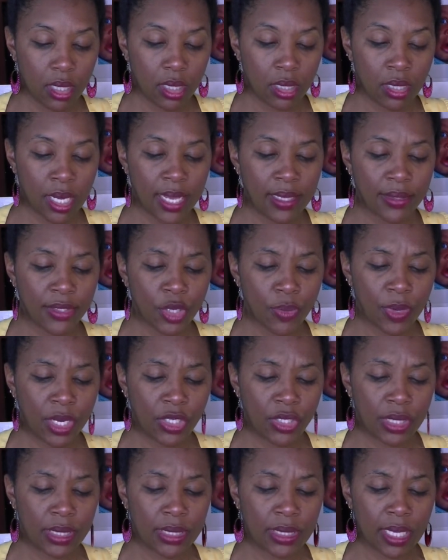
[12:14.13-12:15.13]
not so
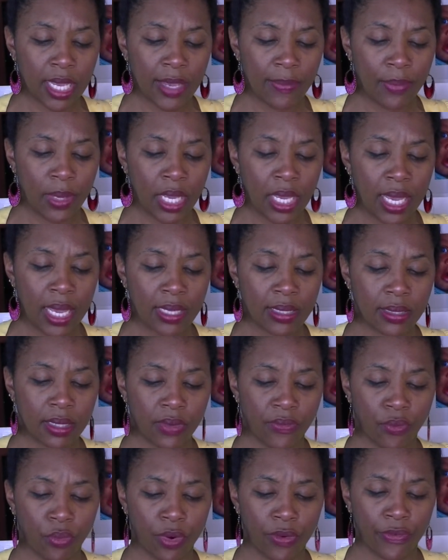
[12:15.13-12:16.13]
much escaping as
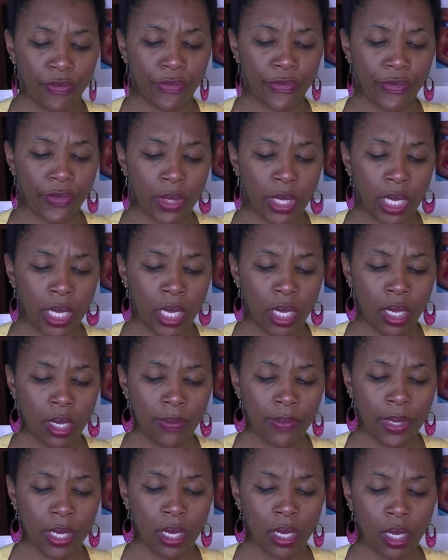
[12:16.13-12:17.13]
if we're
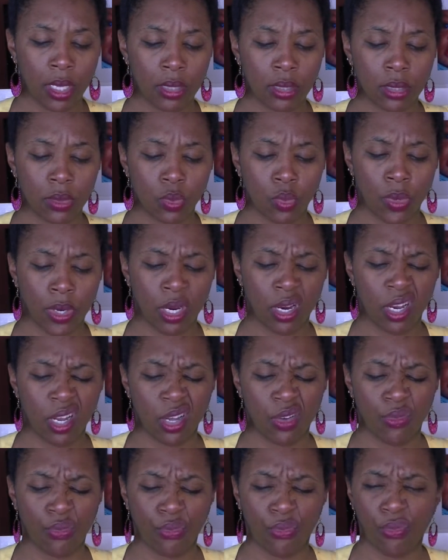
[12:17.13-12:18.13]
fleeing because we're
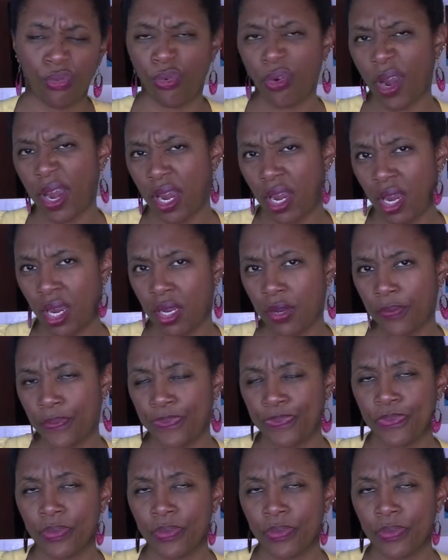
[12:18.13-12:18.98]
afraid.